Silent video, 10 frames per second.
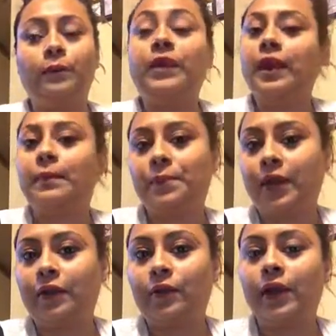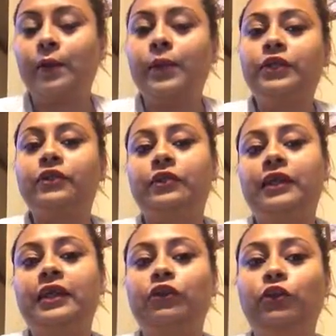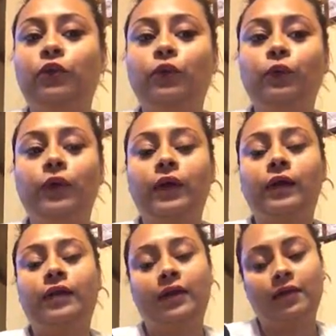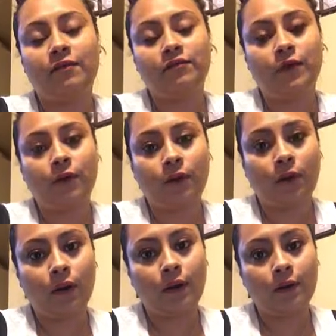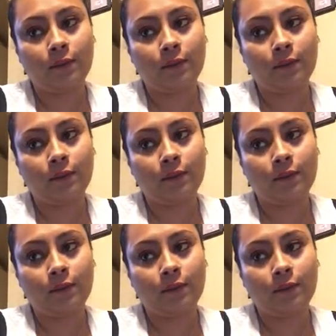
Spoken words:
get better, and we just need to give our